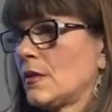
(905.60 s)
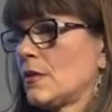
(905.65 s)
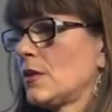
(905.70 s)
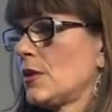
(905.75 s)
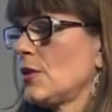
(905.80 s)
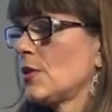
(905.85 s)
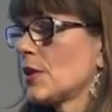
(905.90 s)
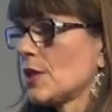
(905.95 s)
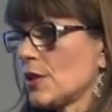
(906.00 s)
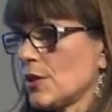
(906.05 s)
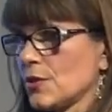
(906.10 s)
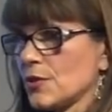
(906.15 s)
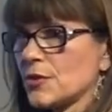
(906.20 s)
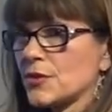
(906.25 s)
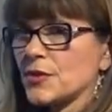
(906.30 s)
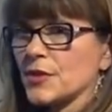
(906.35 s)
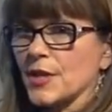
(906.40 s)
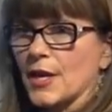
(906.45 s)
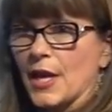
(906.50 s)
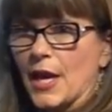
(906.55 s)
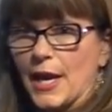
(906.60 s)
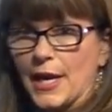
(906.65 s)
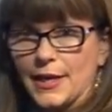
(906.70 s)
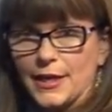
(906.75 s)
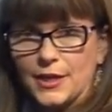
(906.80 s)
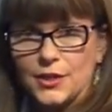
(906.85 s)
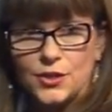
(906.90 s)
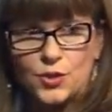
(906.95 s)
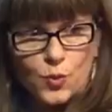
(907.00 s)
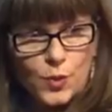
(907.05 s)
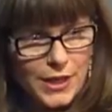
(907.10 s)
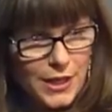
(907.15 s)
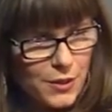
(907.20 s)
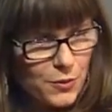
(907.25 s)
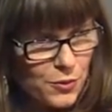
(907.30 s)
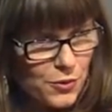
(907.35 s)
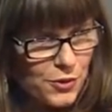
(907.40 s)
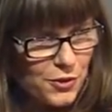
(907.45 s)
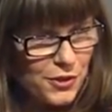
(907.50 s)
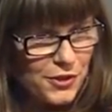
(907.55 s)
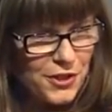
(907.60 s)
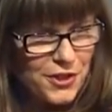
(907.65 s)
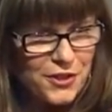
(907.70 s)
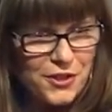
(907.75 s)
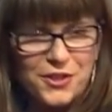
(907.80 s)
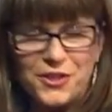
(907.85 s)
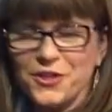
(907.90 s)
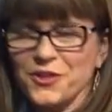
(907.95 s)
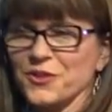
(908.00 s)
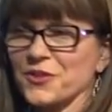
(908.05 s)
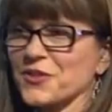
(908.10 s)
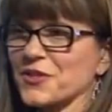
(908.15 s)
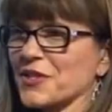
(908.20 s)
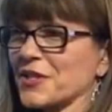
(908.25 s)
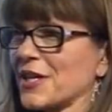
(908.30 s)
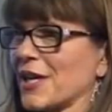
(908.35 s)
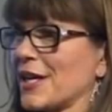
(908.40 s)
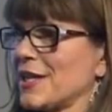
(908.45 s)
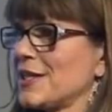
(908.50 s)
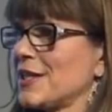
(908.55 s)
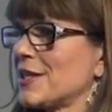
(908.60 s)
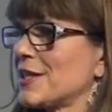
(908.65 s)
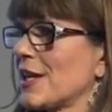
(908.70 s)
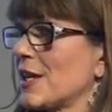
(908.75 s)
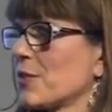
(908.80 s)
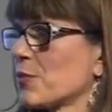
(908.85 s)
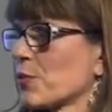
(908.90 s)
you can use the 80-20 rule, you can use the 90-10